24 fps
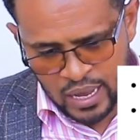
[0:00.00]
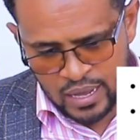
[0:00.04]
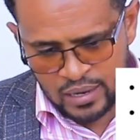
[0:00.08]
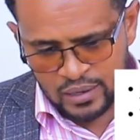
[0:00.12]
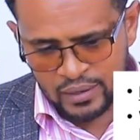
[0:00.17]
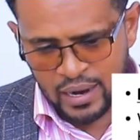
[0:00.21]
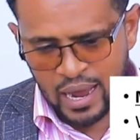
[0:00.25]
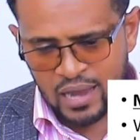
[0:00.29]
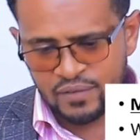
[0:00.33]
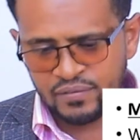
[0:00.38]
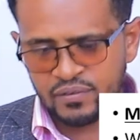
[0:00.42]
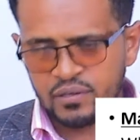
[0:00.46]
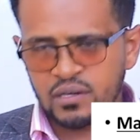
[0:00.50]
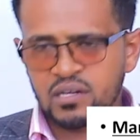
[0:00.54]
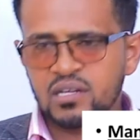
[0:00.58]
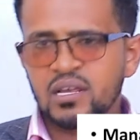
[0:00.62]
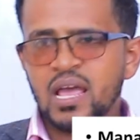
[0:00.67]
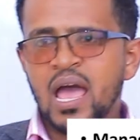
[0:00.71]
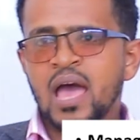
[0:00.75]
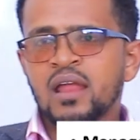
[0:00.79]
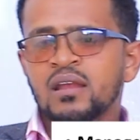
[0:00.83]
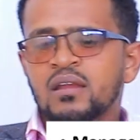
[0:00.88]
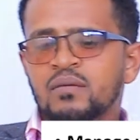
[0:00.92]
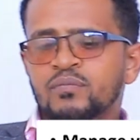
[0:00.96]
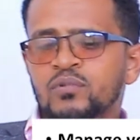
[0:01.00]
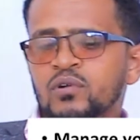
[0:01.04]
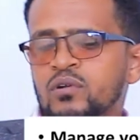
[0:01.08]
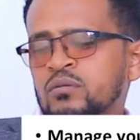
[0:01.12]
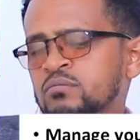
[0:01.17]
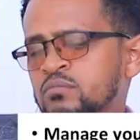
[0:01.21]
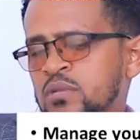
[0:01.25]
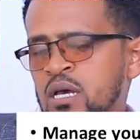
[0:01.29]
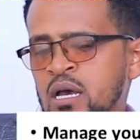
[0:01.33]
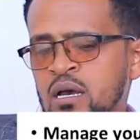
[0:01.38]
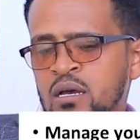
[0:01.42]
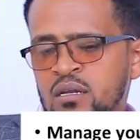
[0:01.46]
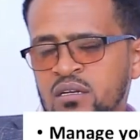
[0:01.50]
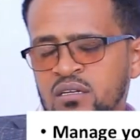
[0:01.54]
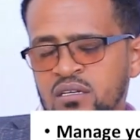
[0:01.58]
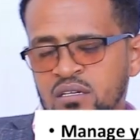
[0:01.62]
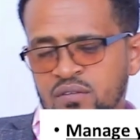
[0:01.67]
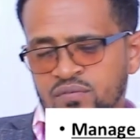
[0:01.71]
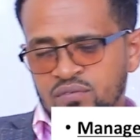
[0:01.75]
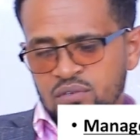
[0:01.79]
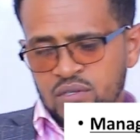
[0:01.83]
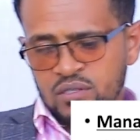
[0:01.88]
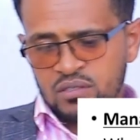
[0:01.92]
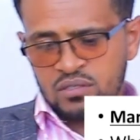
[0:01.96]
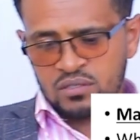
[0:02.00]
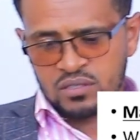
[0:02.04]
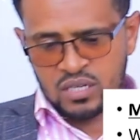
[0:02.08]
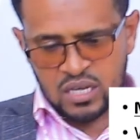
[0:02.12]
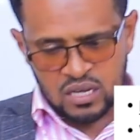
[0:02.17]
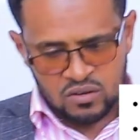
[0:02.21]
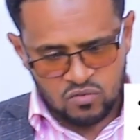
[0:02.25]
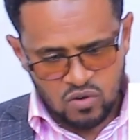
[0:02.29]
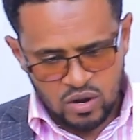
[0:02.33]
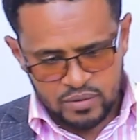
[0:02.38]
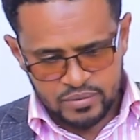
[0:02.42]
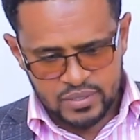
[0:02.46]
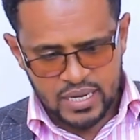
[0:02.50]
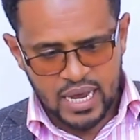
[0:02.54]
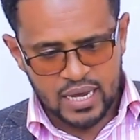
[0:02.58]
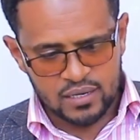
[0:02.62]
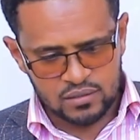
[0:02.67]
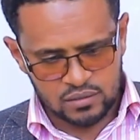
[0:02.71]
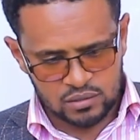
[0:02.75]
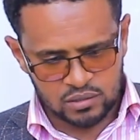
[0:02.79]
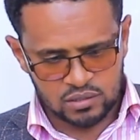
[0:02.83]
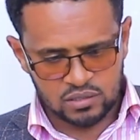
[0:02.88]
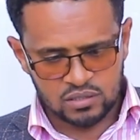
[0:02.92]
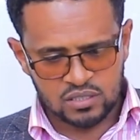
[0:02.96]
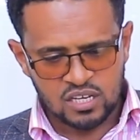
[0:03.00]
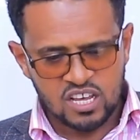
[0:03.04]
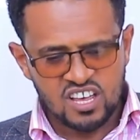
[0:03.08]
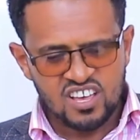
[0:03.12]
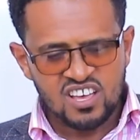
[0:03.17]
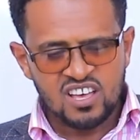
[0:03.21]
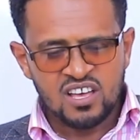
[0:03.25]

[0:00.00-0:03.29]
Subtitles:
library and from different websites.